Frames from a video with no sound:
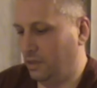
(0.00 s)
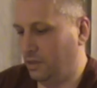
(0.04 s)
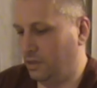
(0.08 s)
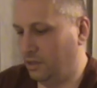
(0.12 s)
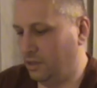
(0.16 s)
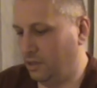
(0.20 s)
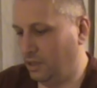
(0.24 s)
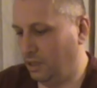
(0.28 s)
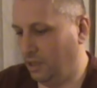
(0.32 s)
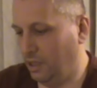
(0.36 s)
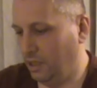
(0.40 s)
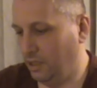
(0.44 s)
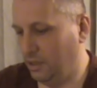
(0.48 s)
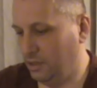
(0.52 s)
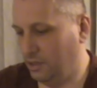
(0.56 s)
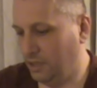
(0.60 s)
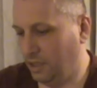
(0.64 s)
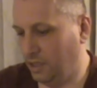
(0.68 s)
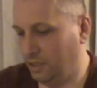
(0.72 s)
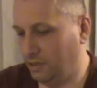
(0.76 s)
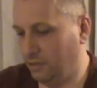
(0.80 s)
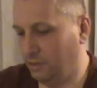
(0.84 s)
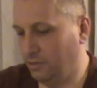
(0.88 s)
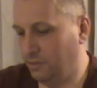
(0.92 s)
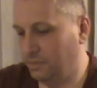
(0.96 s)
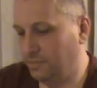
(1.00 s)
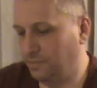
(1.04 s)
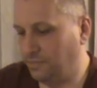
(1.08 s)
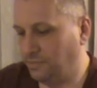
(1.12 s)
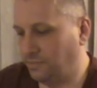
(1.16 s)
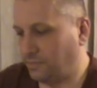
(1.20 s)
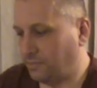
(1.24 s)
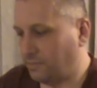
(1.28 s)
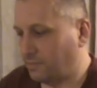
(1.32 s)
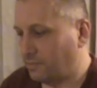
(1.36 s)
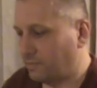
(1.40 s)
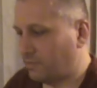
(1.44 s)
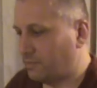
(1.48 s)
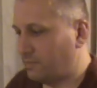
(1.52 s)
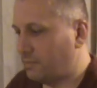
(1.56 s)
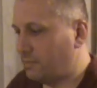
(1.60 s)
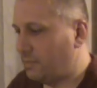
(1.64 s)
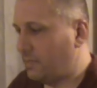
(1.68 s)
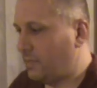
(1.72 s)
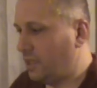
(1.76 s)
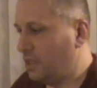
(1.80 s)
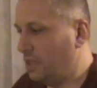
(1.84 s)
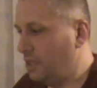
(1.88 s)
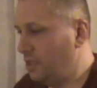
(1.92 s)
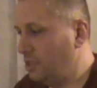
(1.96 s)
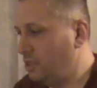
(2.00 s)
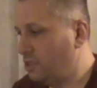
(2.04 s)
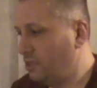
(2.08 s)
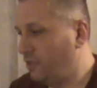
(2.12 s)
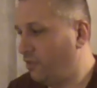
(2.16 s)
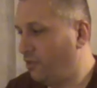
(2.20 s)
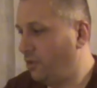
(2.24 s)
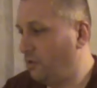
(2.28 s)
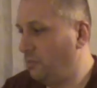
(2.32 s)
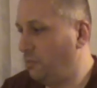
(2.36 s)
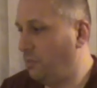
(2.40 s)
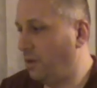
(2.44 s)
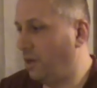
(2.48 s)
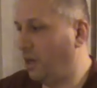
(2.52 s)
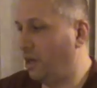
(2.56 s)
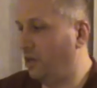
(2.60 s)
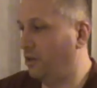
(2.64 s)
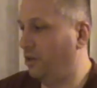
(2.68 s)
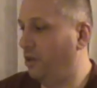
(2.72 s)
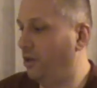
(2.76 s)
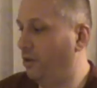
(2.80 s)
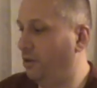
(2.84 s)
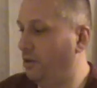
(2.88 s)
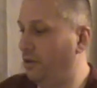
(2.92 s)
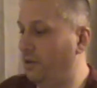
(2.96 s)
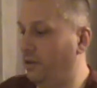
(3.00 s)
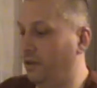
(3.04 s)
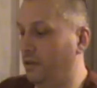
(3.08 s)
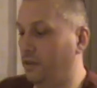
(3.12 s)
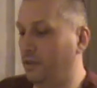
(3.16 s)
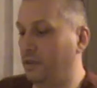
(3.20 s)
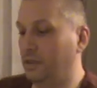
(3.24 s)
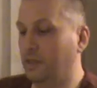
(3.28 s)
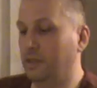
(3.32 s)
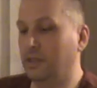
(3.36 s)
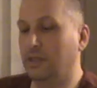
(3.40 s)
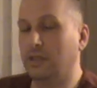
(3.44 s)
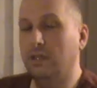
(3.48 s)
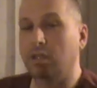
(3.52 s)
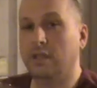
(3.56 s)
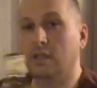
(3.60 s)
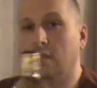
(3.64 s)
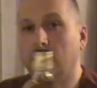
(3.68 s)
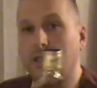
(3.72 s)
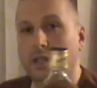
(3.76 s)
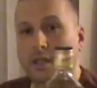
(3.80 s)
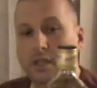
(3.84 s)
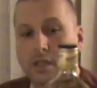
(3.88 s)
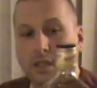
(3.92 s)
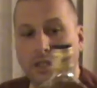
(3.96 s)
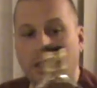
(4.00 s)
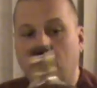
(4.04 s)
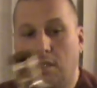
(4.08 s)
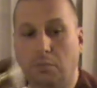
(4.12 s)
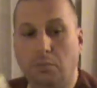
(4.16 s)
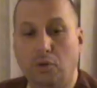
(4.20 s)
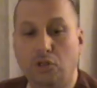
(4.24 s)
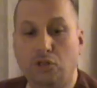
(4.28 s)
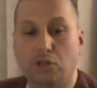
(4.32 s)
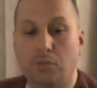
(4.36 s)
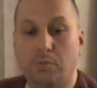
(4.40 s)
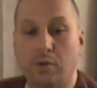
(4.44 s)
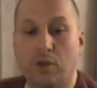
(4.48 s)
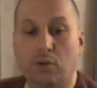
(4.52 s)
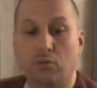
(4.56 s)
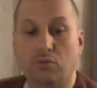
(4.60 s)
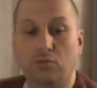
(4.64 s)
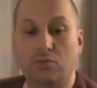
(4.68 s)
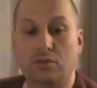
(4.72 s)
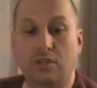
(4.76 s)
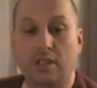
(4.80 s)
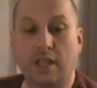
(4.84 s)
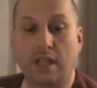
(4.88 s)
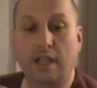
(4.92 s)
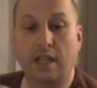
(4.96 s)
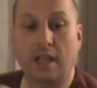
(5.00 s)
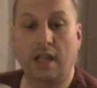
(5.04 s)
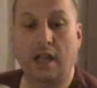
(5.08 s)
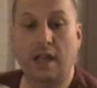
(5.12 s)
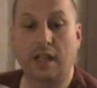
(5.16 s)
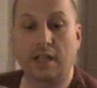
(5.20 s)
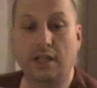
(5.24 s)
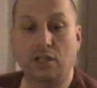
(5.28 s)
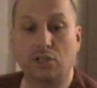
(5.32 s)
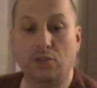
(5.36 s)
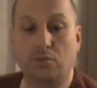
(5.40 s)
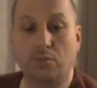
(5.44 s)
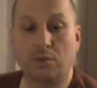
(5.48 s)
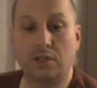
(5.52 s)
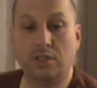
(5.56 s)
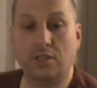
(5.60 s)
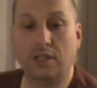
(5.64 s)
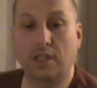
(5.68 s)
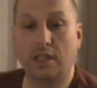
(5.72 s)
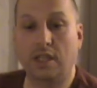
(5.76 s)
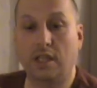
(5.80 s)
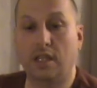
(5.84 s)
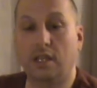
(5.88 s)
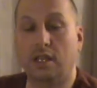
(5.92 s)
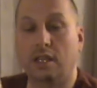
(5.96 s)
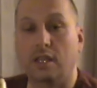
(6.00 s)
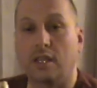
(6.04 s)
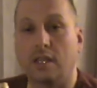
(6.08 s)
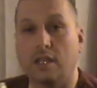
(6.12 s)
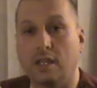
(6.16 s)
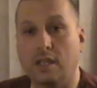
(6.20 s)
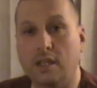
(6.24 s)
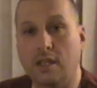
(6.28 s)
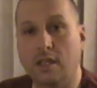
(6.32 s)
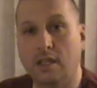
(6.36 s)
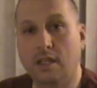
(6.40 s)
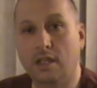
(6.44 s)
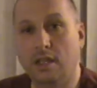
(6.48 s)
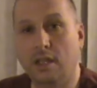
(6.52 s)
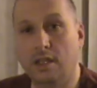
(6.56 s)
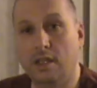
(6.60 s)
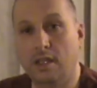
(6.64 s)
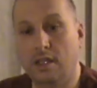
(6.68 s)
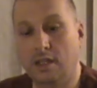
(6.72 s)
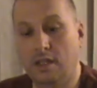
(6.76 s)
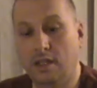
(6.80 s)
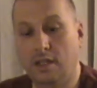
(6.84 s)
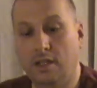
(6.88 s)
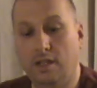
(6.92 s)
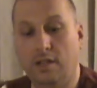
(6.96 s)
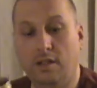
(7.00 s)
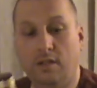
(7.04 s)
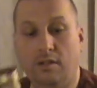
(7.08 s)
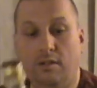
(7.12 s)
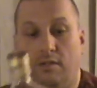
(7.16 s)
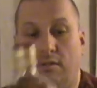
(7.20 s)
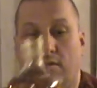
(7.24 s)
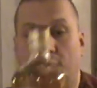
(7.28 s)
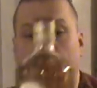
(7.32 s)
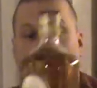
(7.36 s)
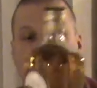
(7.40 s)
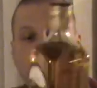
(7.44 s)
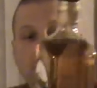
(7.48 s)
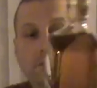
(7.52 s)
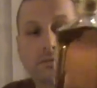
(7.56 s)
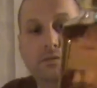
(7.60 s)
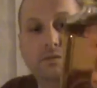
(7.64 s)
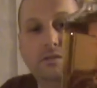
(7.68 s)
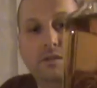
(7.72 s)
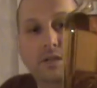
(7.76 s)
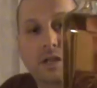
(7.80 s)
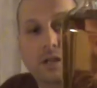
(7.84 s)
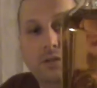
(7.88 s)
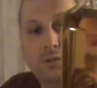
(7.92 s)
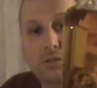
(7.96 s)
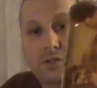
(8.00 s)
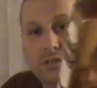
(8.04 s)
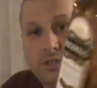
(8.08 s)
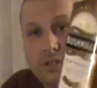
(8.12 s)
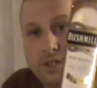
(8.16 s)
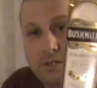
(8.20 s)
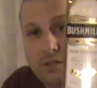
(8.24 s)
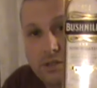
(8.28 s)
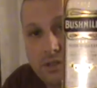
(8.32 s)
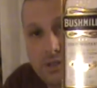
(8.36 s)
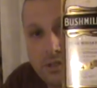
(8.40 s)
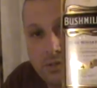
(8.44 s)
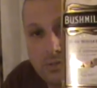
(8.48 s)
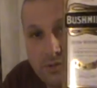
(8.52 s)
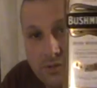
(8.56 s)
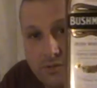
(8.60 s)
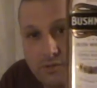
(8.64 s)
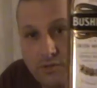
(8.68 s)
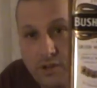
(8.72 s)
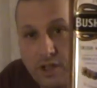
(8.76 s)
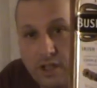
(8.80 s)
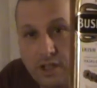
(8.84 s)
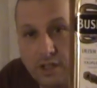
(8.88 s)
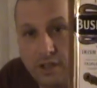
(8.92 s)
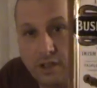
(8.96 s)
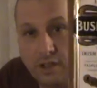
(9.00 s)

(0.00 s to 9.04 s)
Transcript: Just let it settle. Here's the fun part now. The Bushmills Irish whiskey. Now, I'm going to tell you something right